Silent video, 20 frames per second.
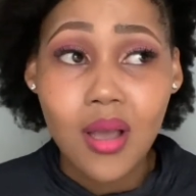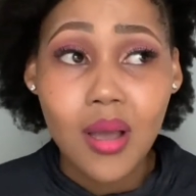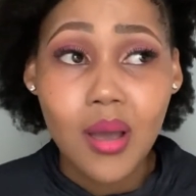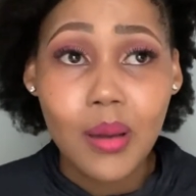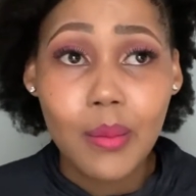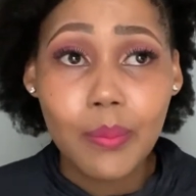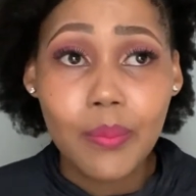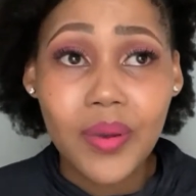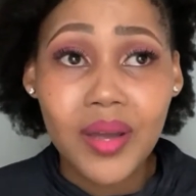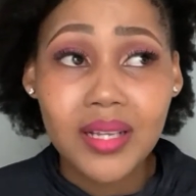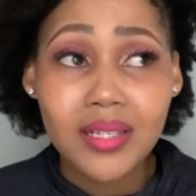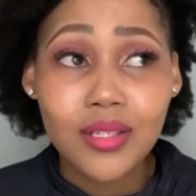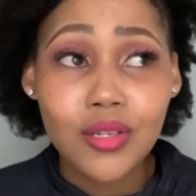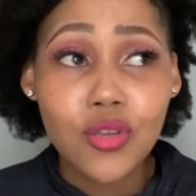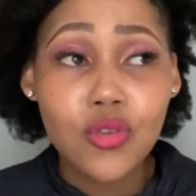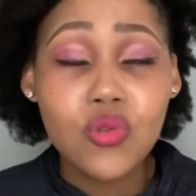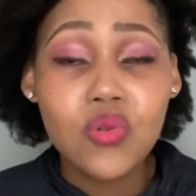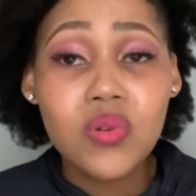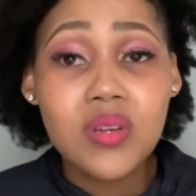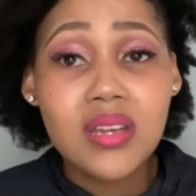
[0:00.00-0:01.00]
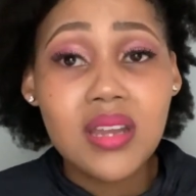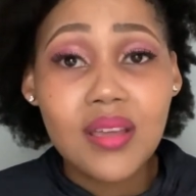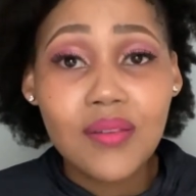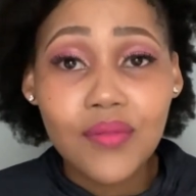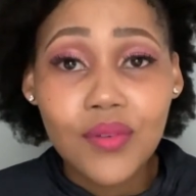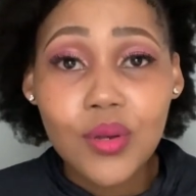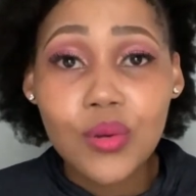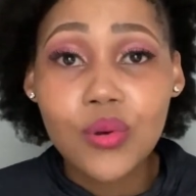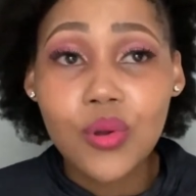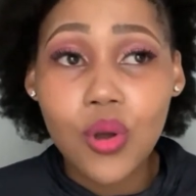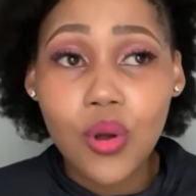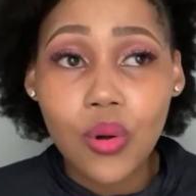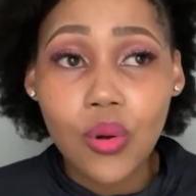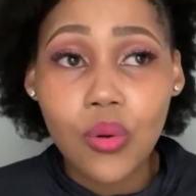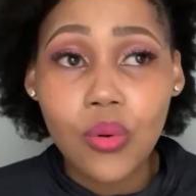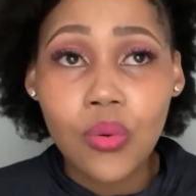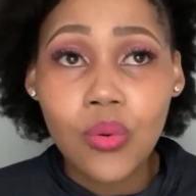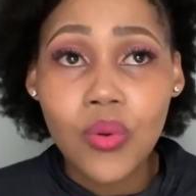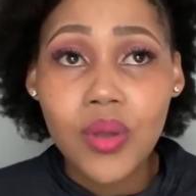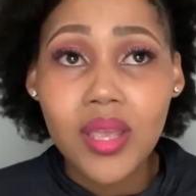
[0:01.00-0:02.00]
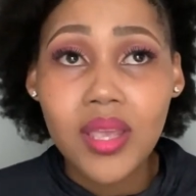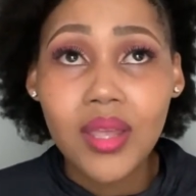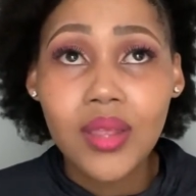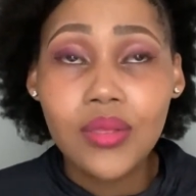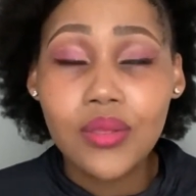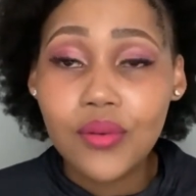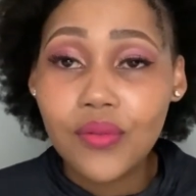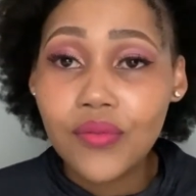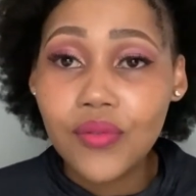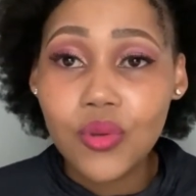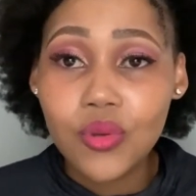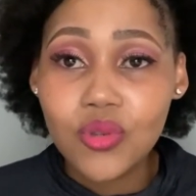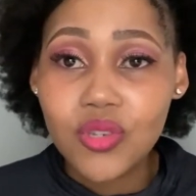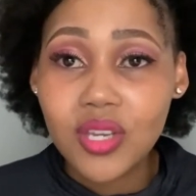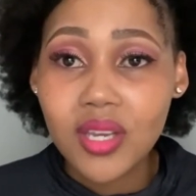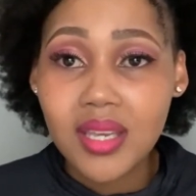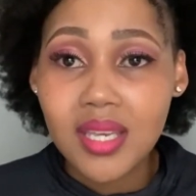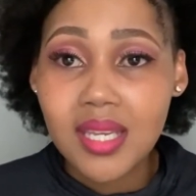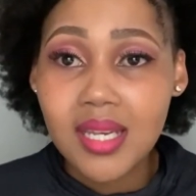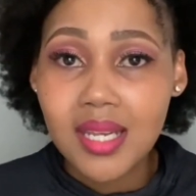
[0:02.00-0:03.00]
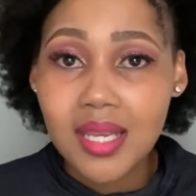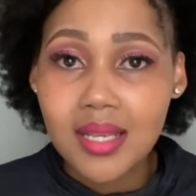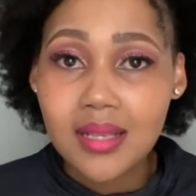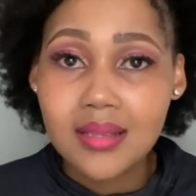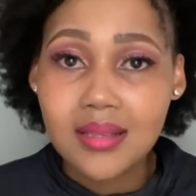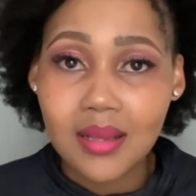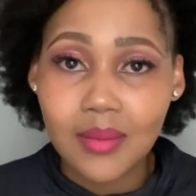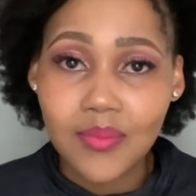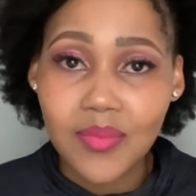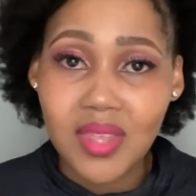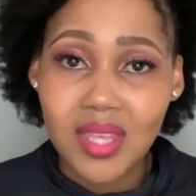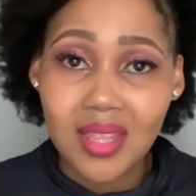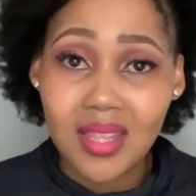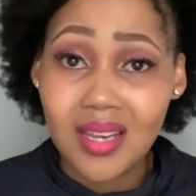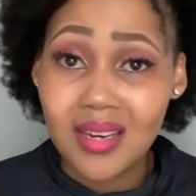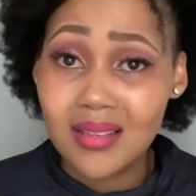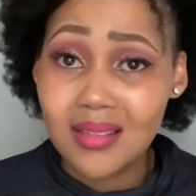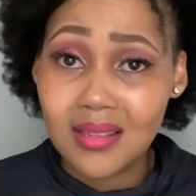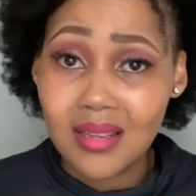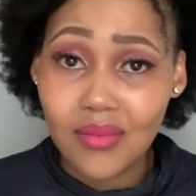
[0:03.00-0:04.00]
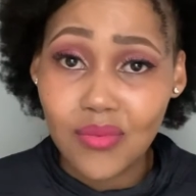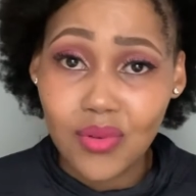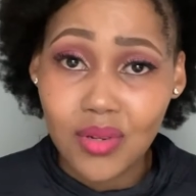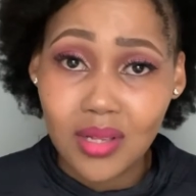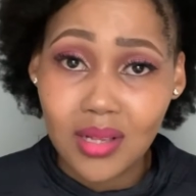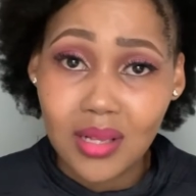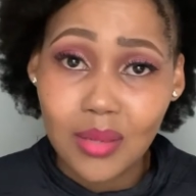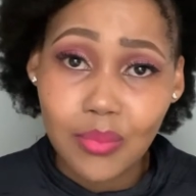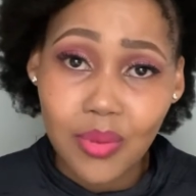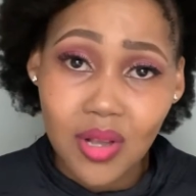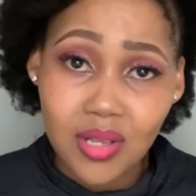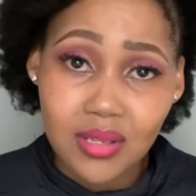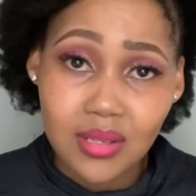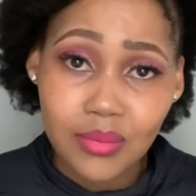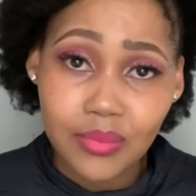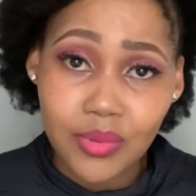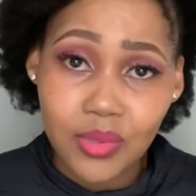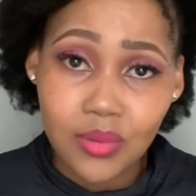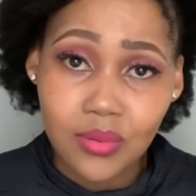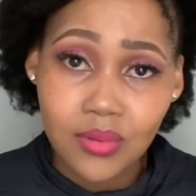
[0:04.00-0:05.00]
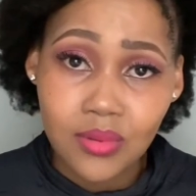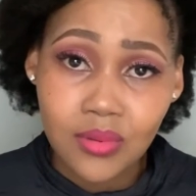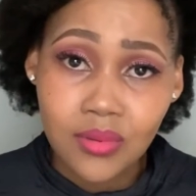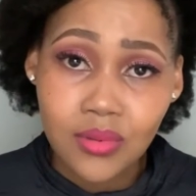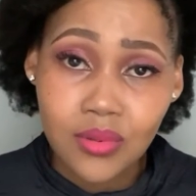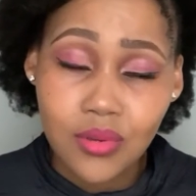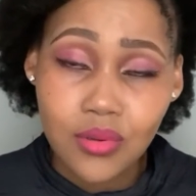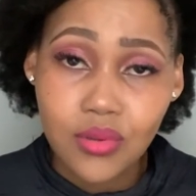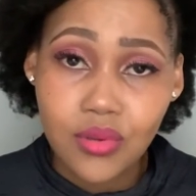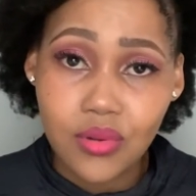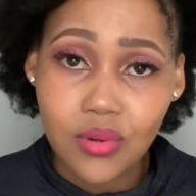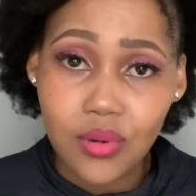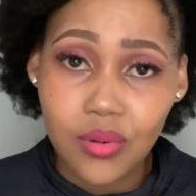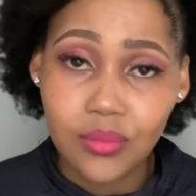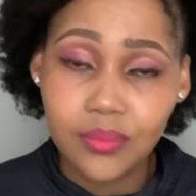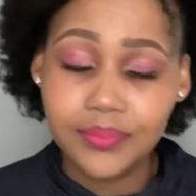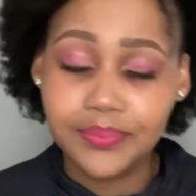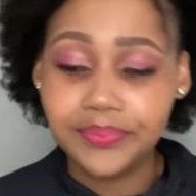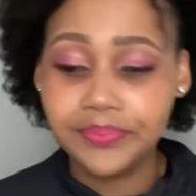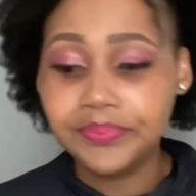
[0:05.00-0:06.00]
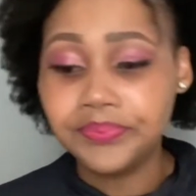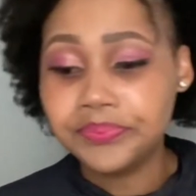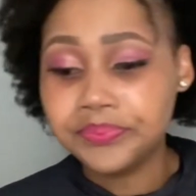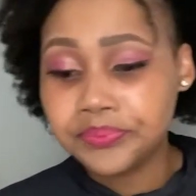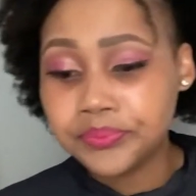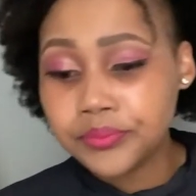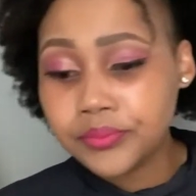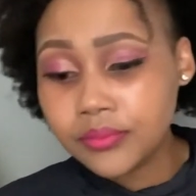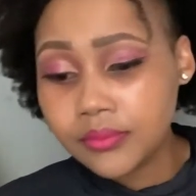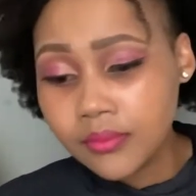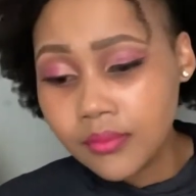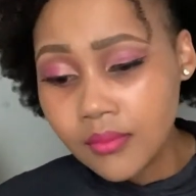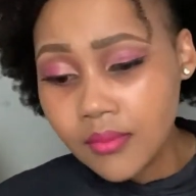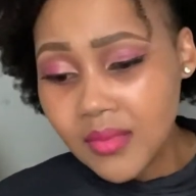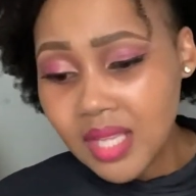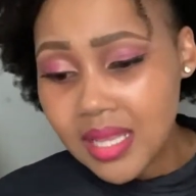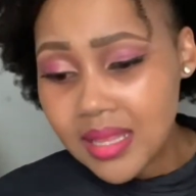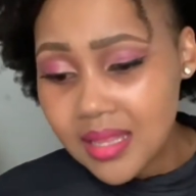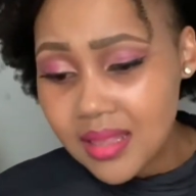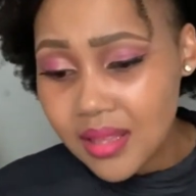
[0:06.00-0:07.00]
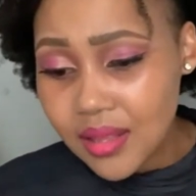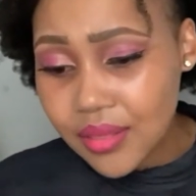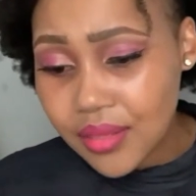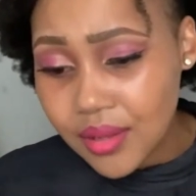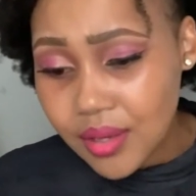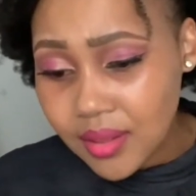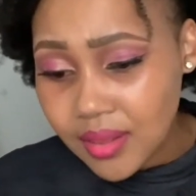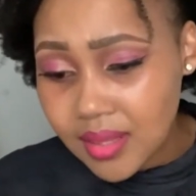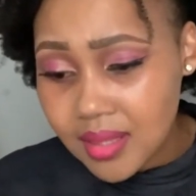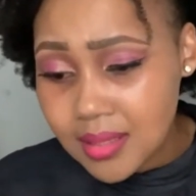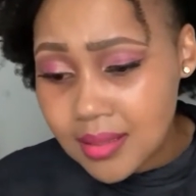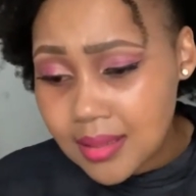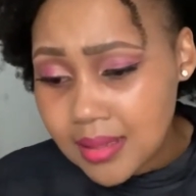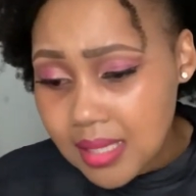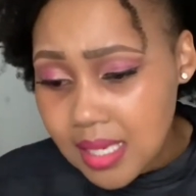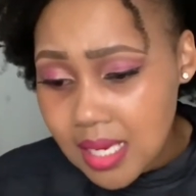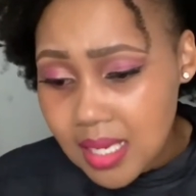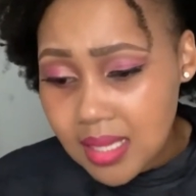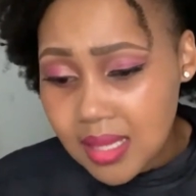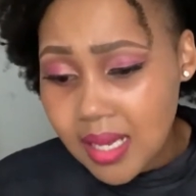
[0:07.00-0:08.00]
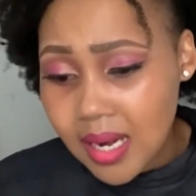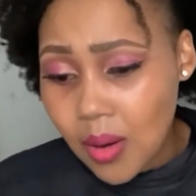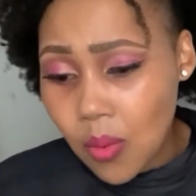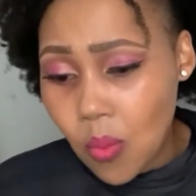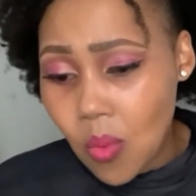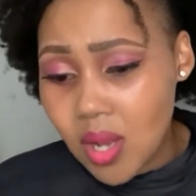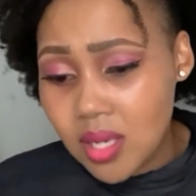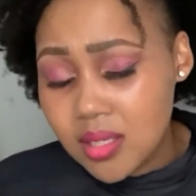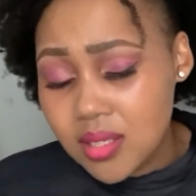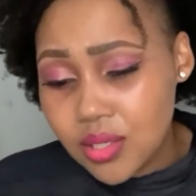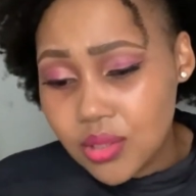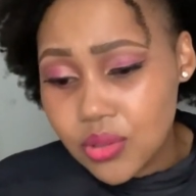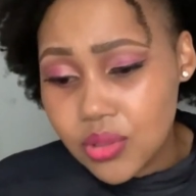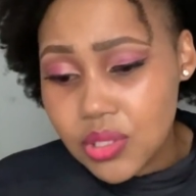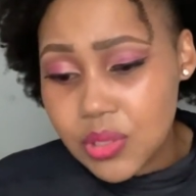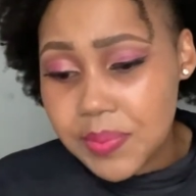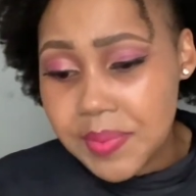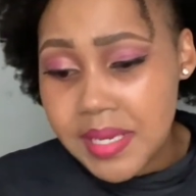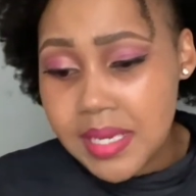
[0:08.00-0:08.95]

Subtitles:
but you never know. In the future, it is something that is definitely possible, you know. And then the third thing that I wanted to speak